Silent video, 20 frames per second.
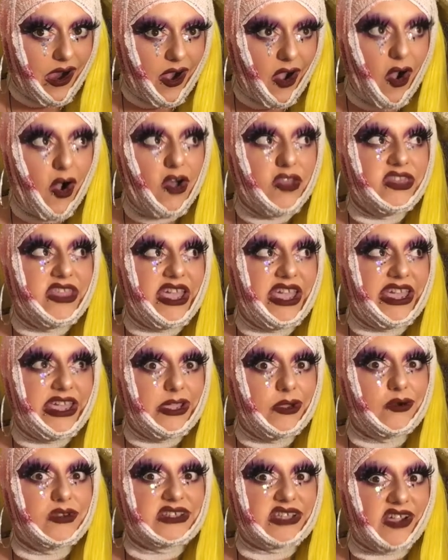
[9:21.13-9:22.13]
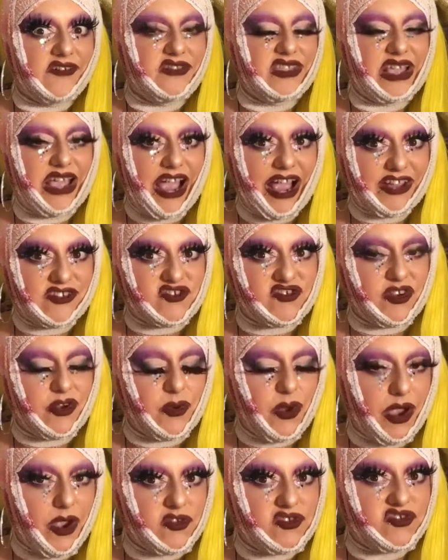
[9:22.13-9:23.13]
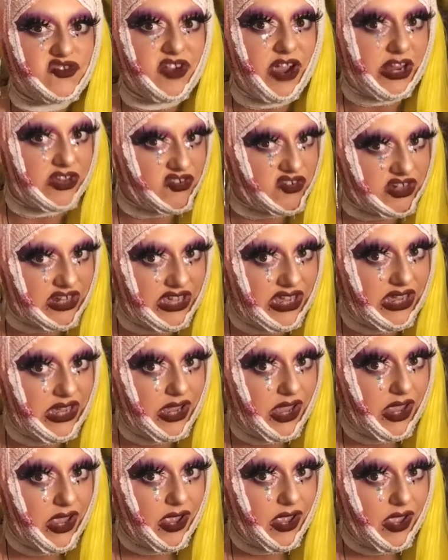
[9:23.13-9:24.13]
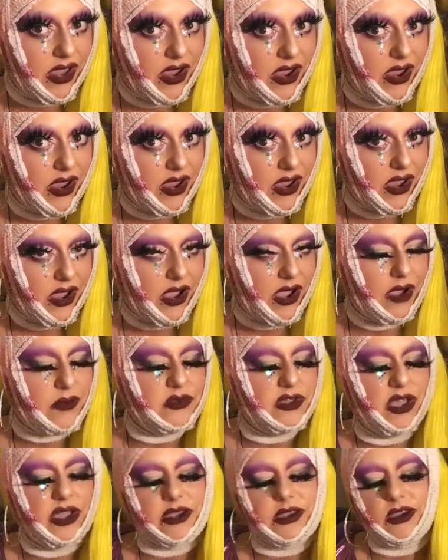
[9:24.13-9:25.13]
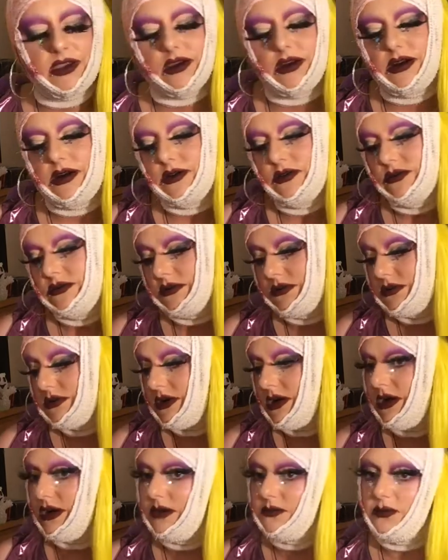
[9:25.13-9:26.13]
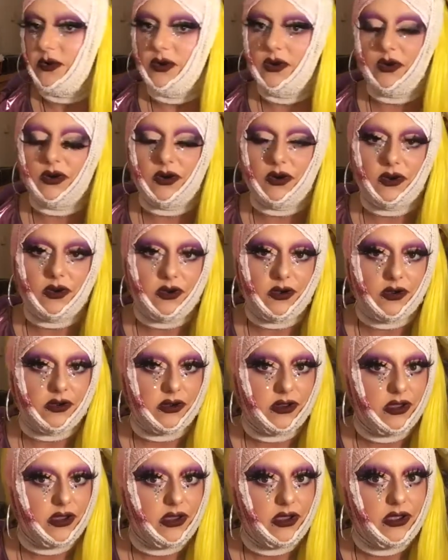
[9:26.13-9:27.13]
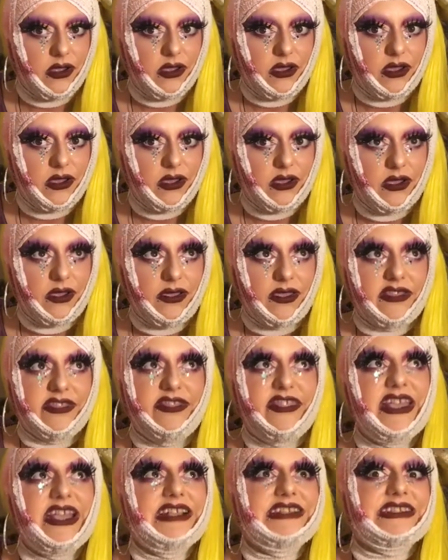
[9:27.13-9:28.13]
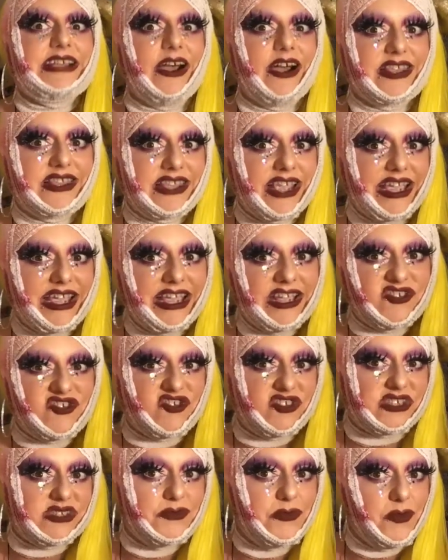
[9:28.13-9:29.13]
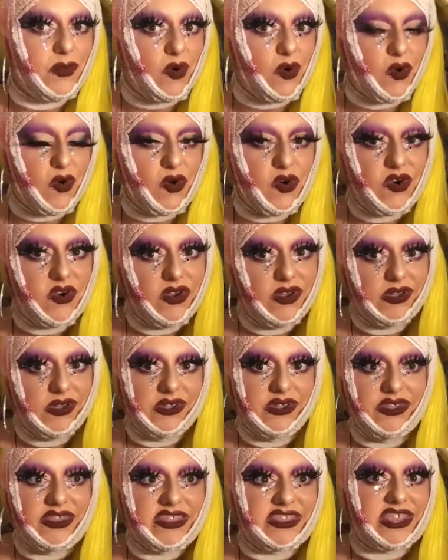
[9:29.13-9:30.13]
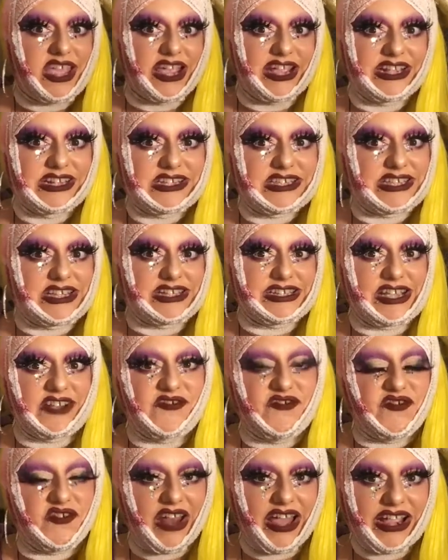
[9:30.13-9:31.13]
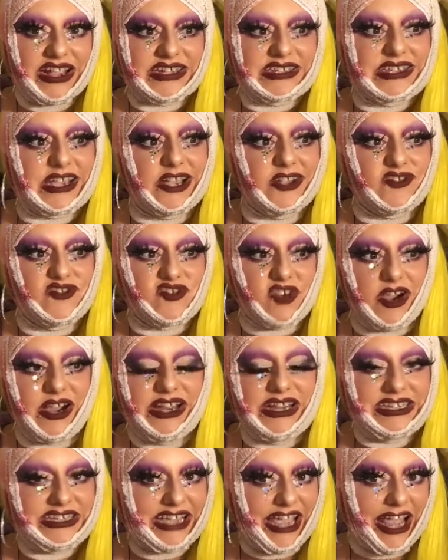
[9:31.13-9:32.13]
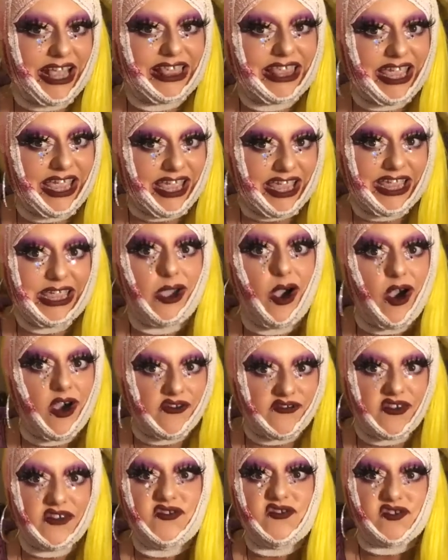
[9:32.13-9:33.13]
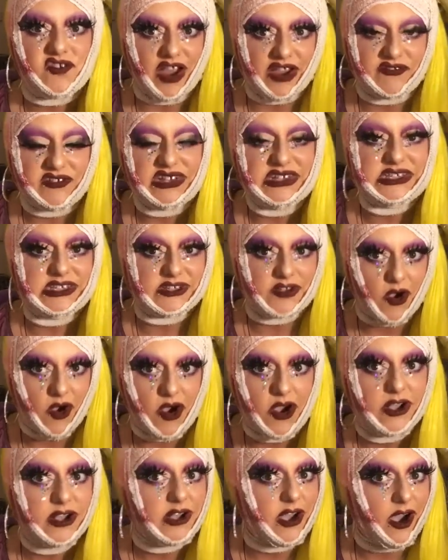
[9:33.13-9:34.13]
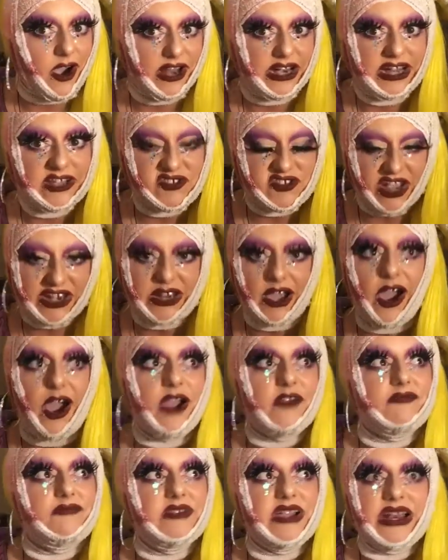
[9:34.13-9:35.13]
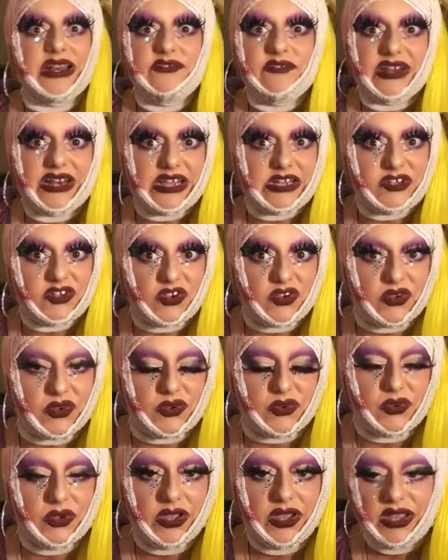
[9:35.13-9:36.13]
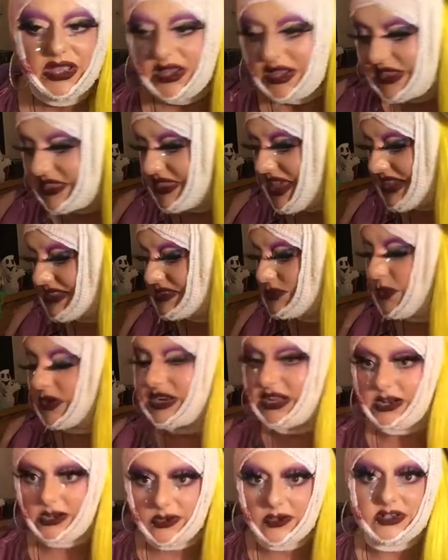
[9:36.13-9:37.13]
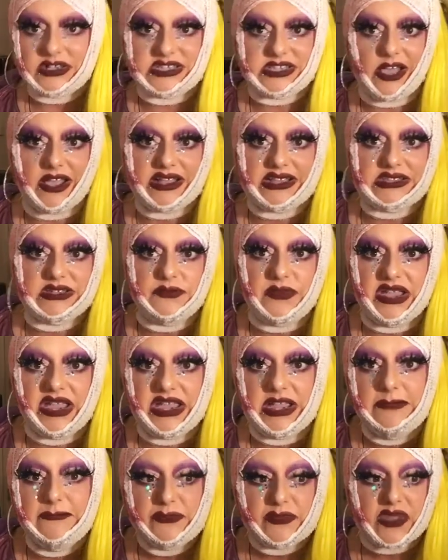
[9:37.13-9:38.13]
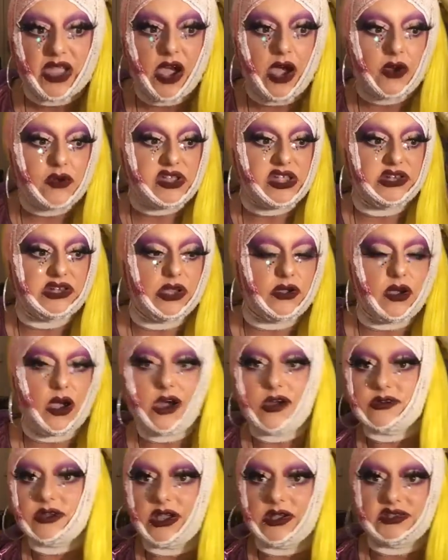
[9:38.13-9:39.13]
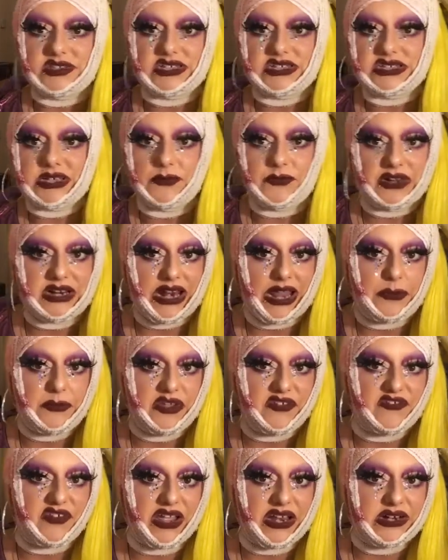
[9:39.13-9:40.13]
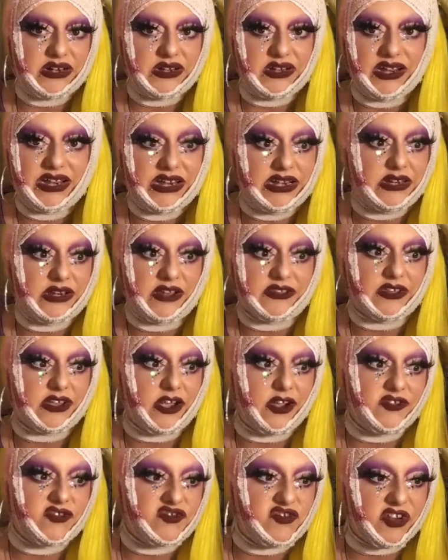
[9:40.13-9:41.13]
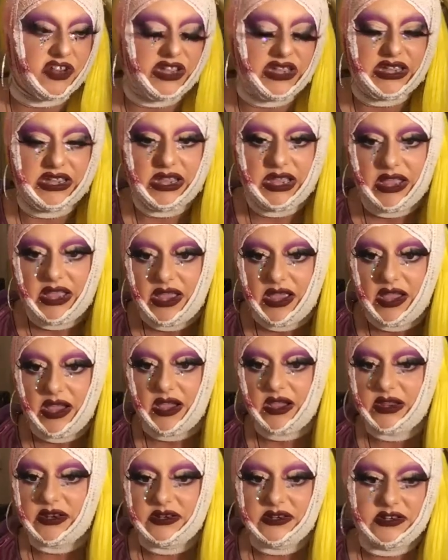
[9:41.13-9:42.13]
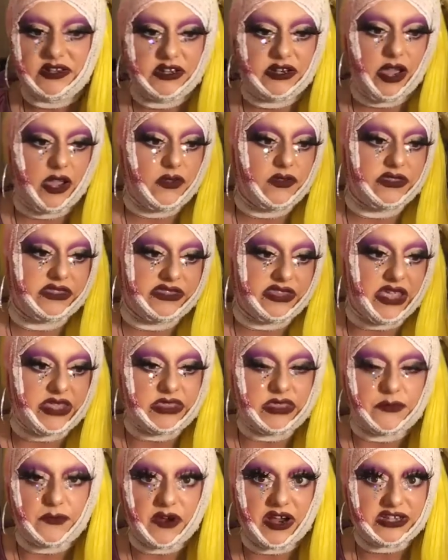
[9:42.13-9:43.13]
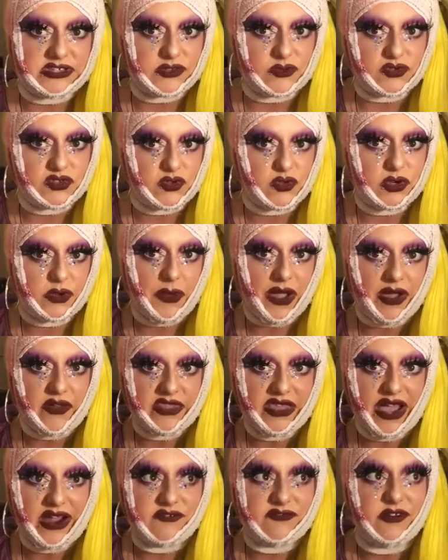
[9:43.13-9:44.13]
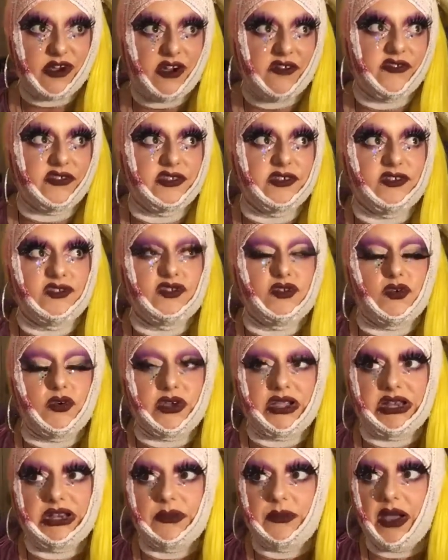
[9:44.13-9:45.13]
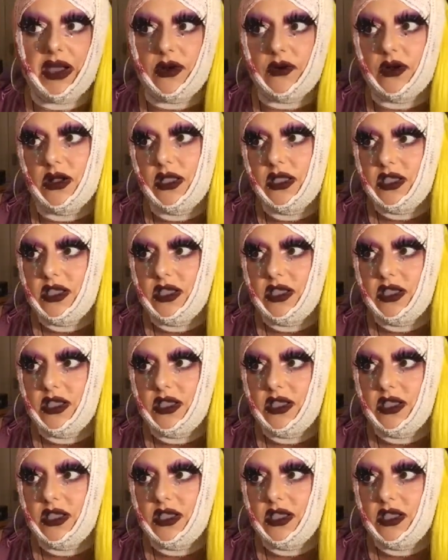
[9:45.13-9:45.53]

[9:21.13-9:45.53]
on the heels of the Astroworld tragedy. I'm like, girl, come on. This, I think, is just more things to deflect and try and take the heat off of Travis Scott and Kylie Jenner. I really, really do. That's what it looks like to me. Oh, you know, I'll go to some glam event in another country and, you know, then the press will talk about that rather than talking about